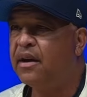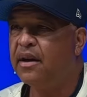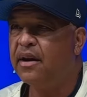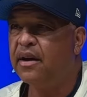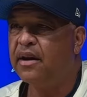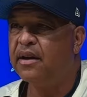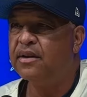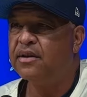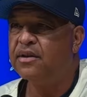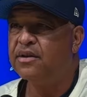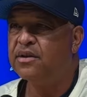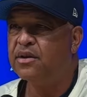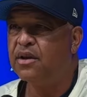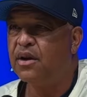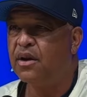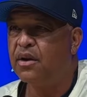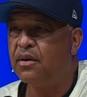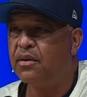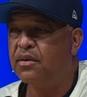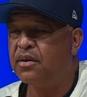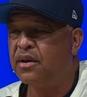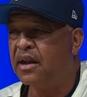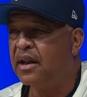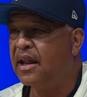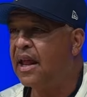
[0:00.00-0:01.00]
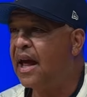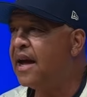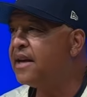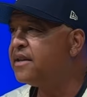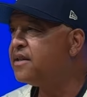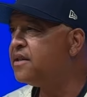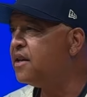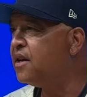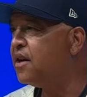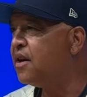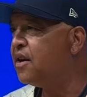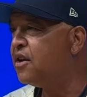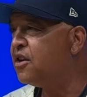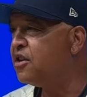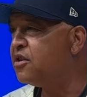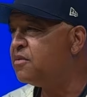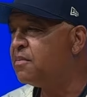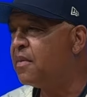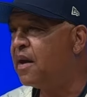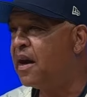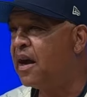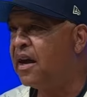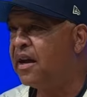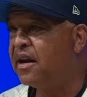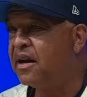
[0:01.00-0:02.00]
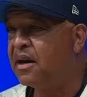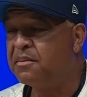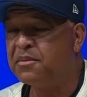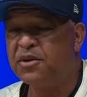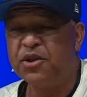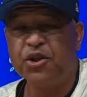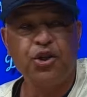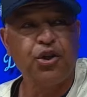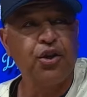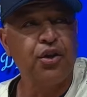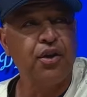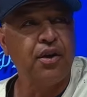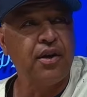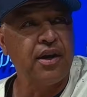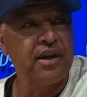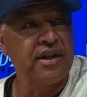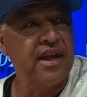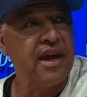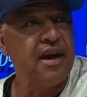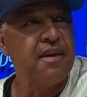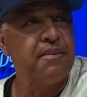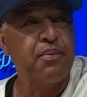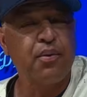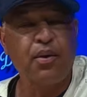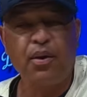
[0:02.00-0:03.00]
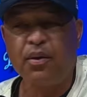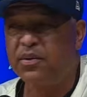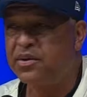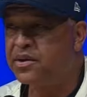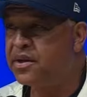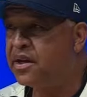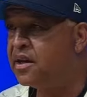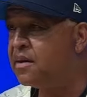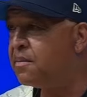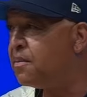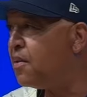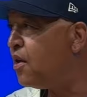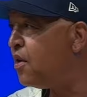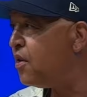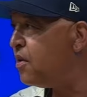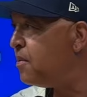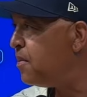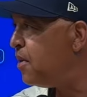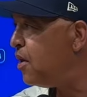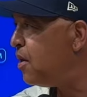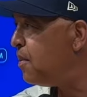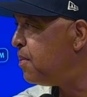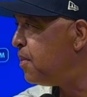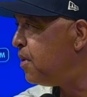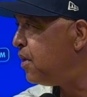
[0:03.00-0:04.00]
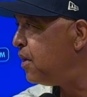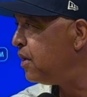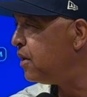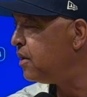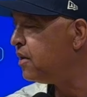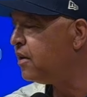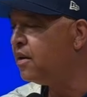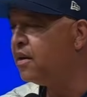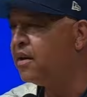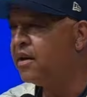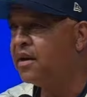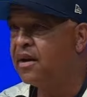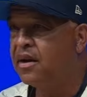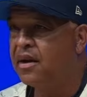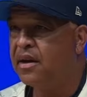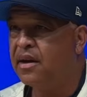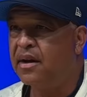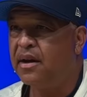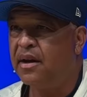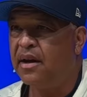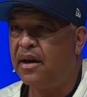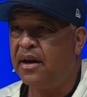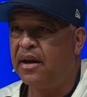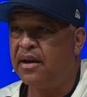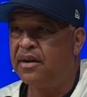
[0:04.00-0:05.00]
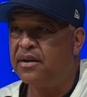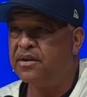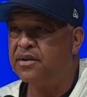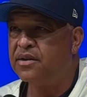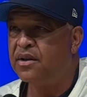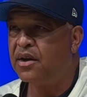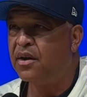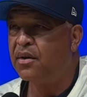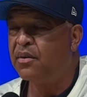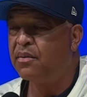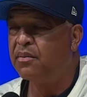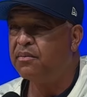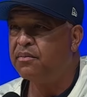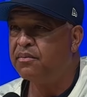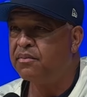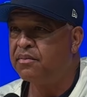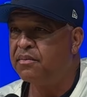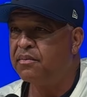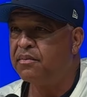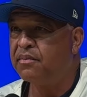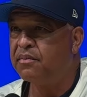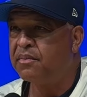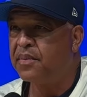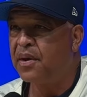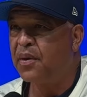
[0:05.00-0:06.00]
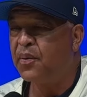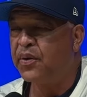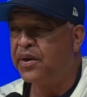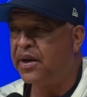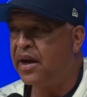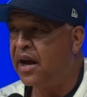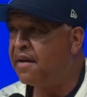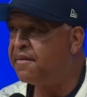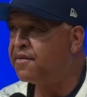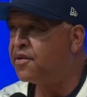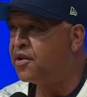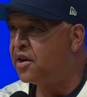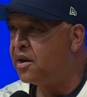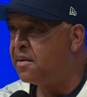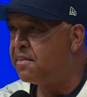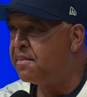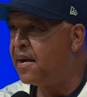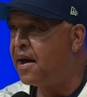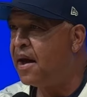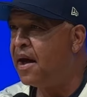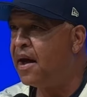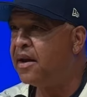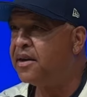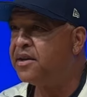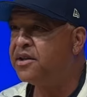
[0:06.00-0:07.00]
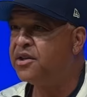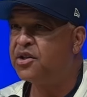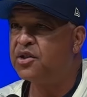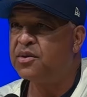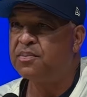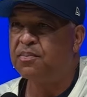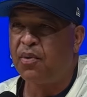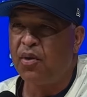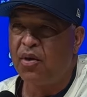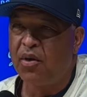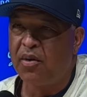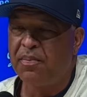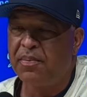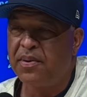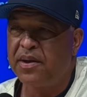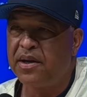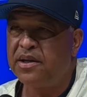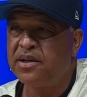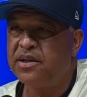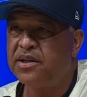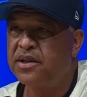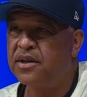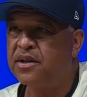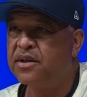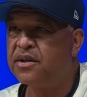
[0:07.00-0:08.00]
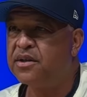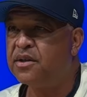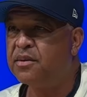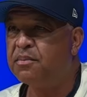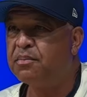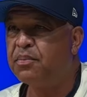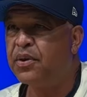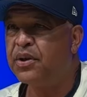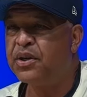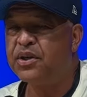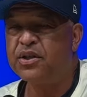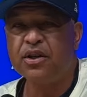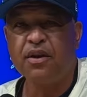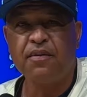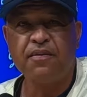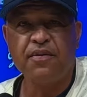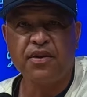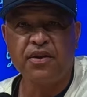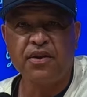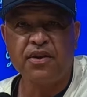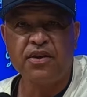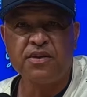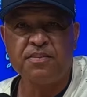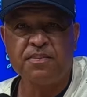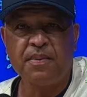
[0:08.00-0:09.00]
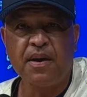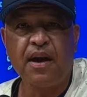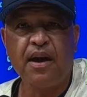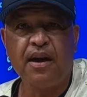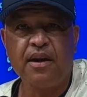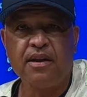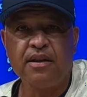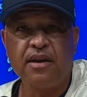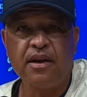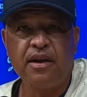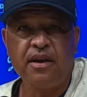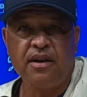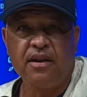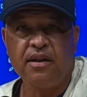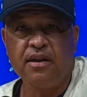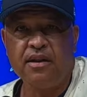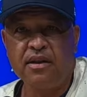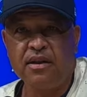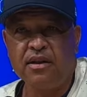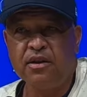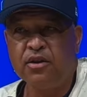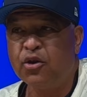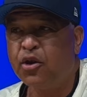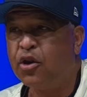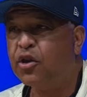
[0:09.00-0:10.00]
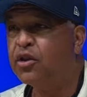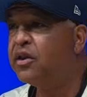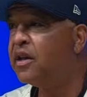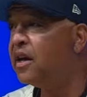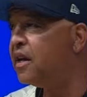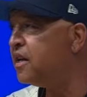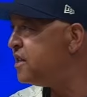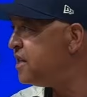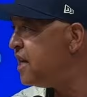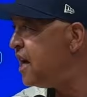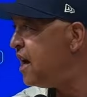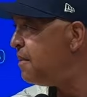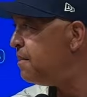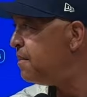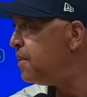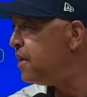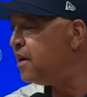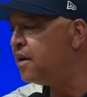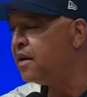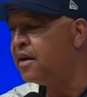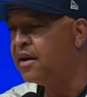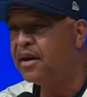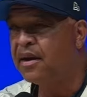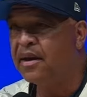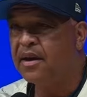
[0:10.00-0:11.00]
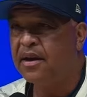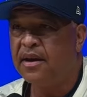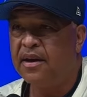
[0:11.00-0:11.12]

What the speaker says: And so the last thing on his mind, I'm sure at that point, was hitting the ball in the ballpark. And so, but when you have good at bats, you spoil pitches, you put yourself in a good spot, then good things happen.